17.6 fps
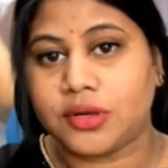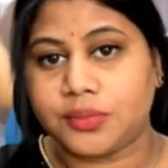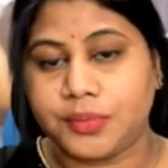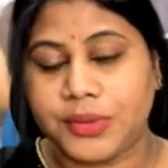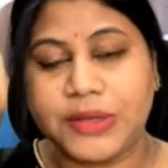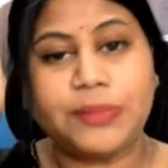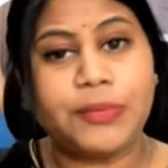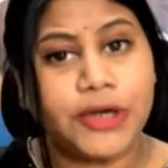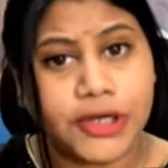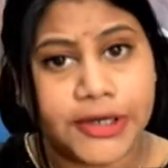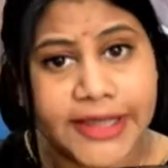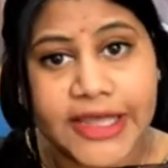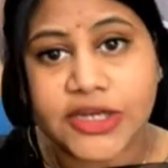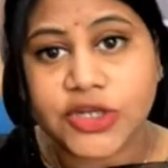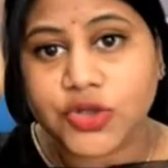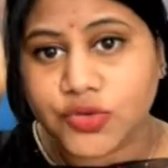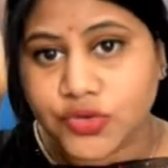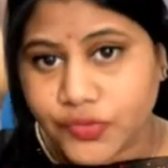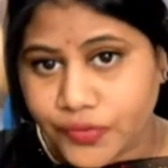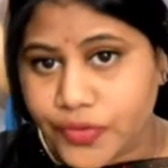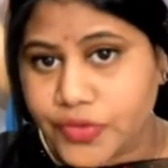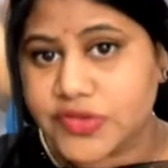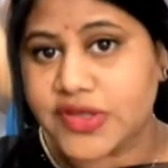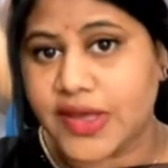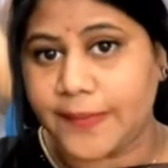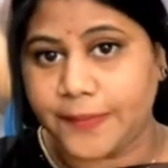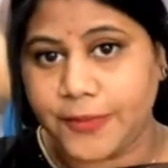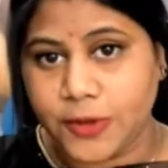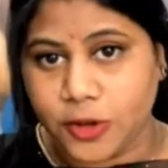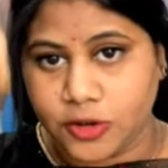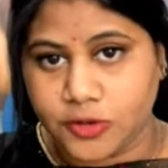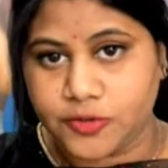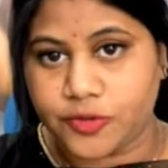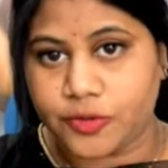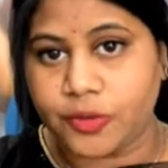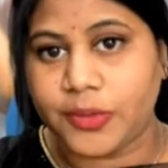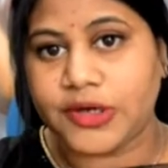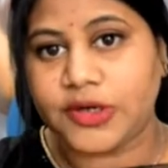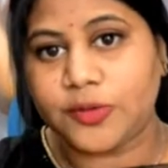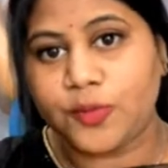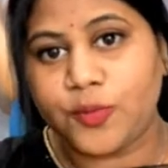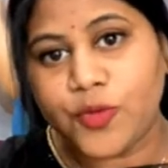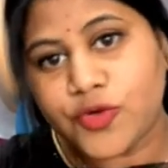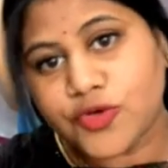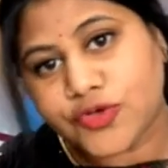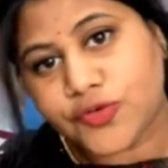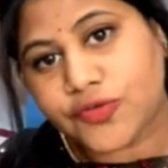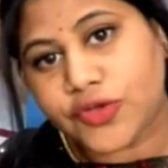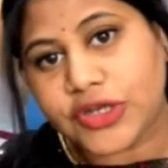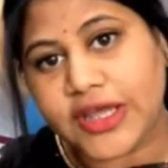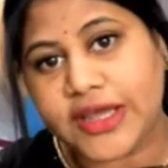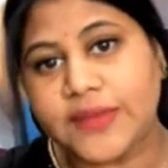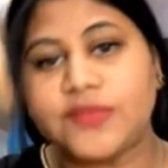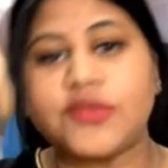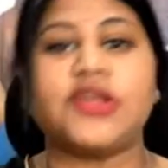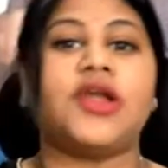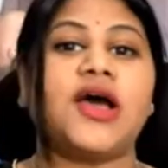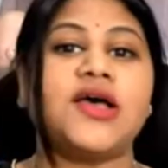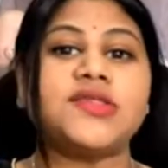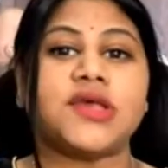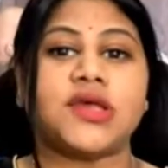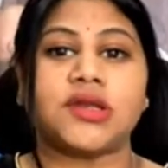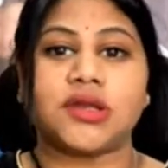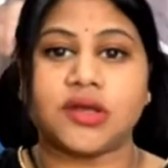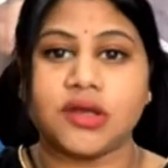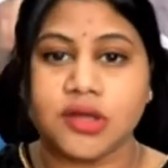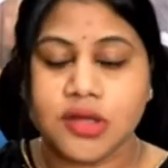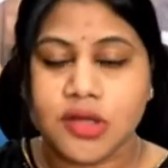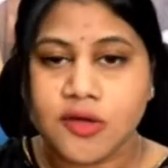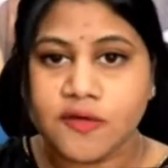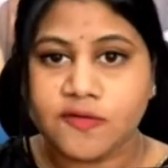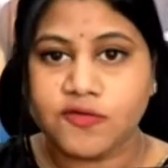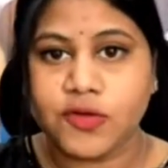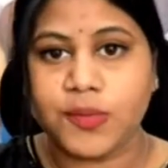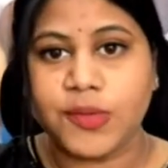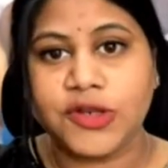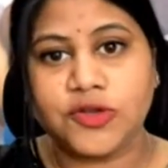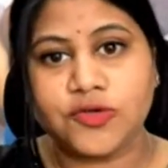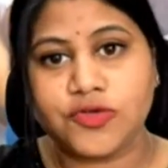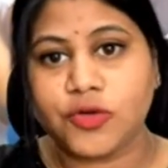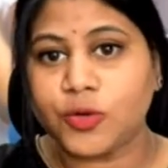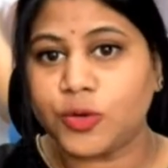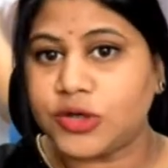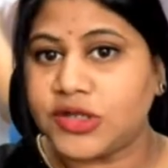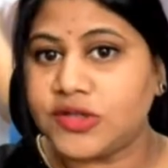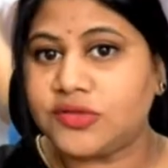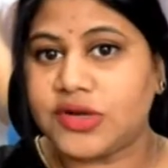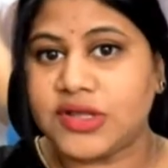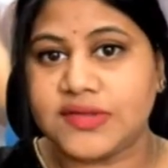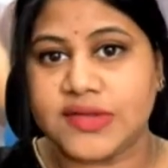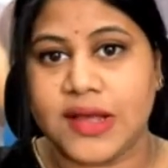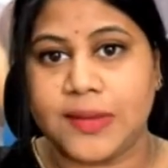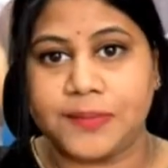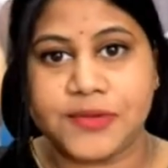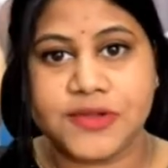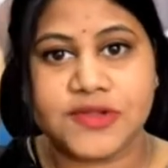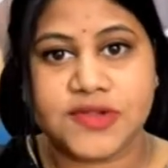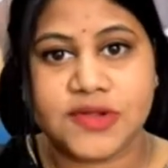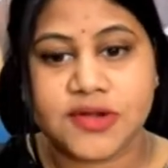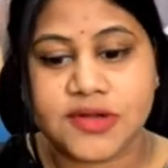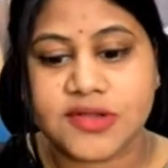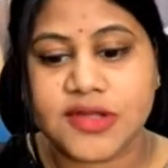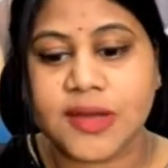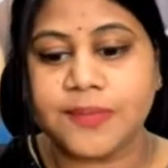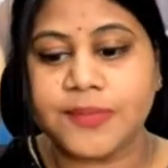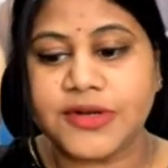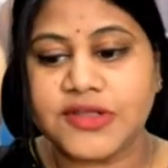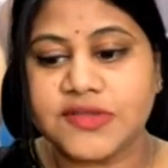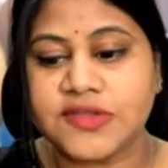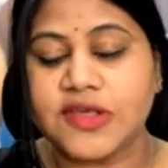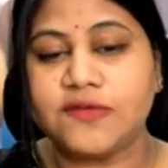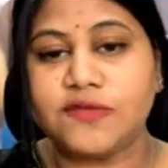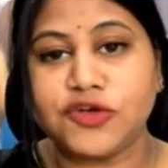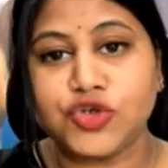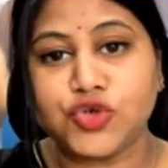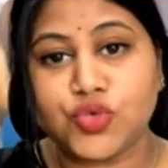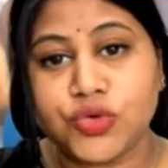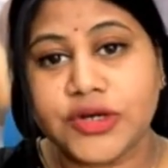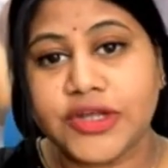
people can use fourth sample also, but most of the times in our center, we've been using only three samples. The third sample is given 2